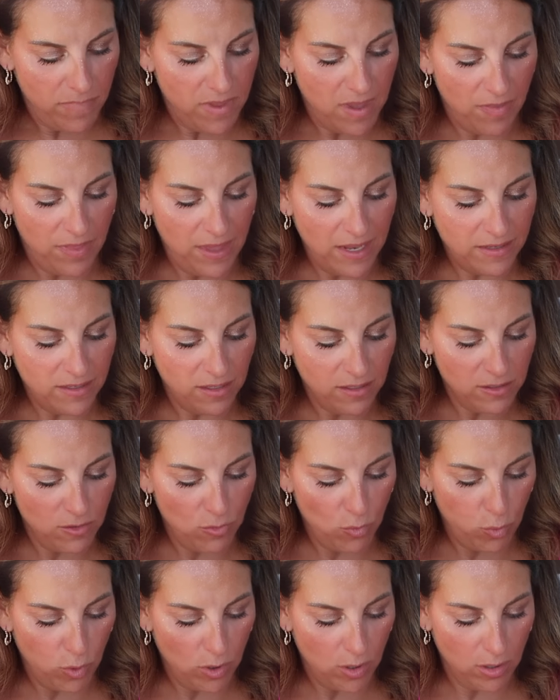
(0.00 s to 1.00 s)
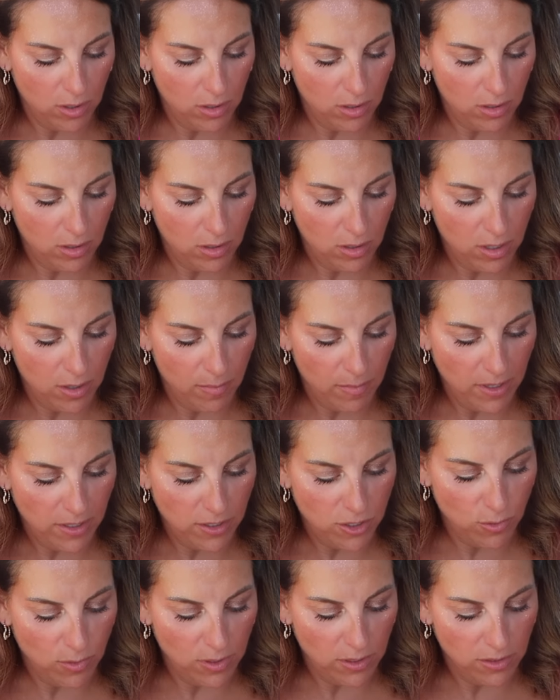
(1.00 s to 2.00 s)
Yeah, that doesn't work. Am I
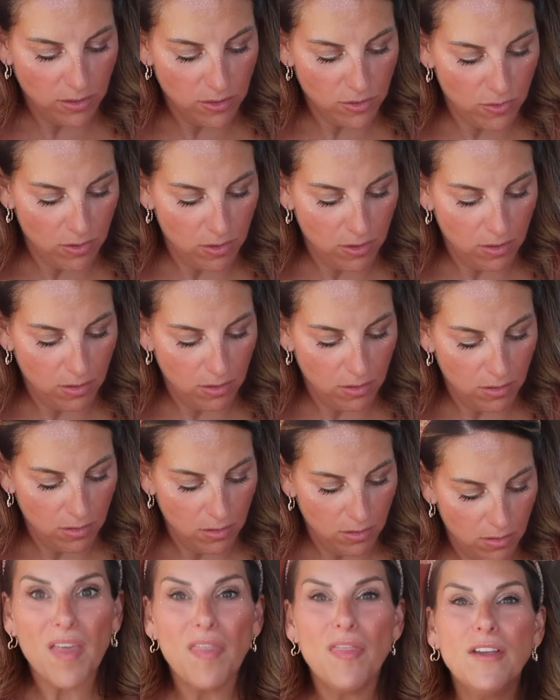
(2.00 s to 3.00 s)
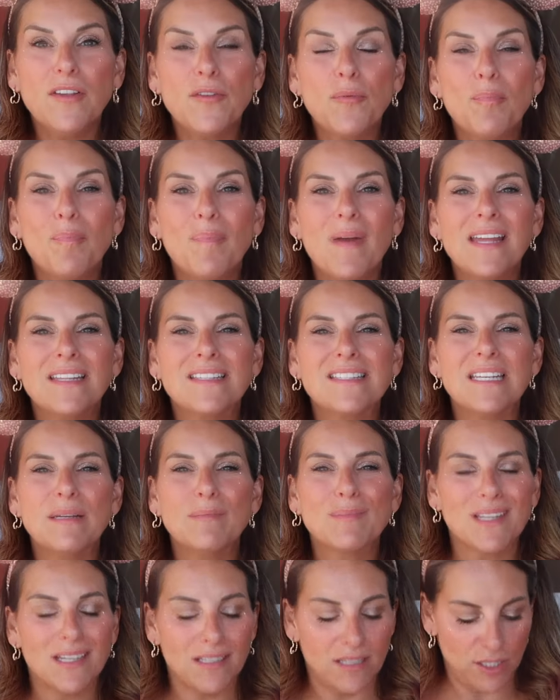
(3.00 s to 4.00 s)
doing this wrong? This, it
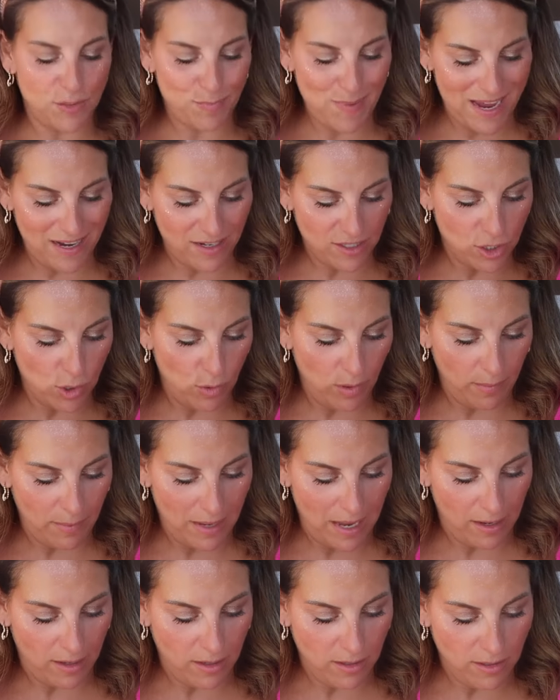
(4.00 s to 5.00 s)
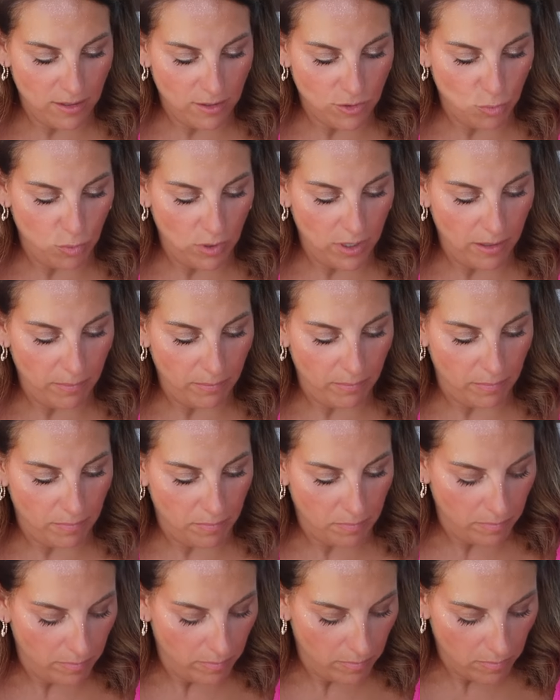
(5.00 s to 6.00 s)
seems like this bag is going back, is what I'm...
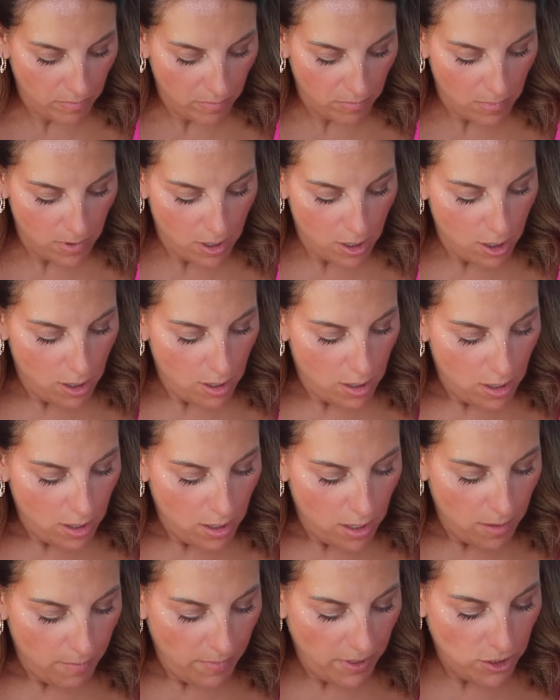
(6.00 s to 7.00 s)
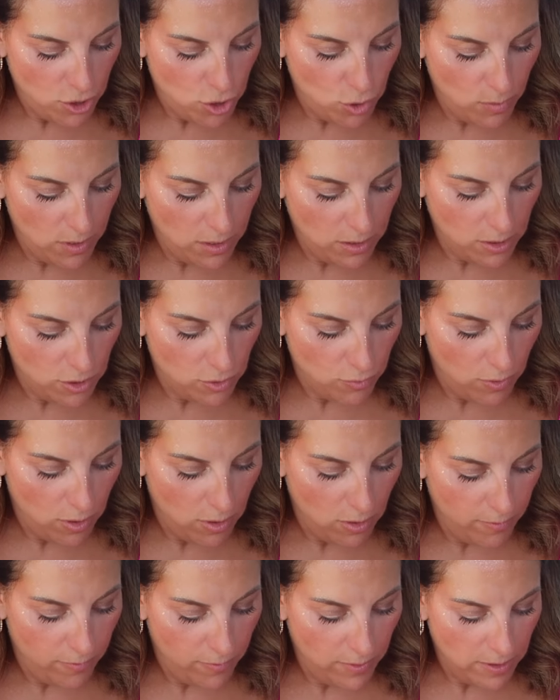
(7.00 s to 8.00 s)
Am I doing this
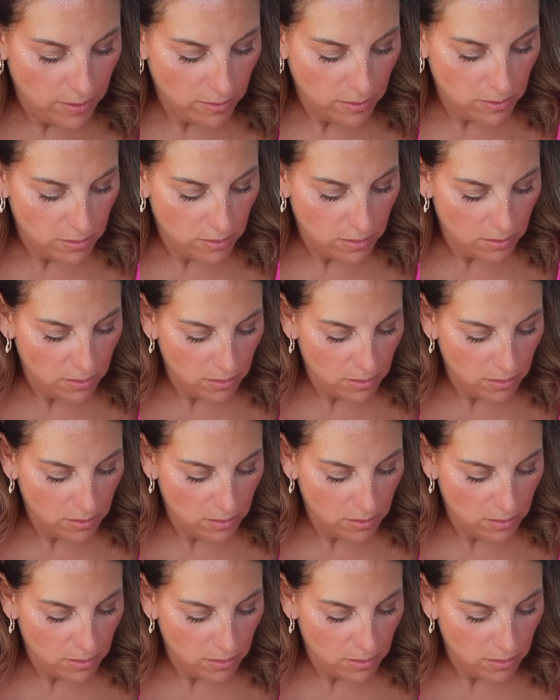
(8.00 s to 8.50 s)
wrong, friends?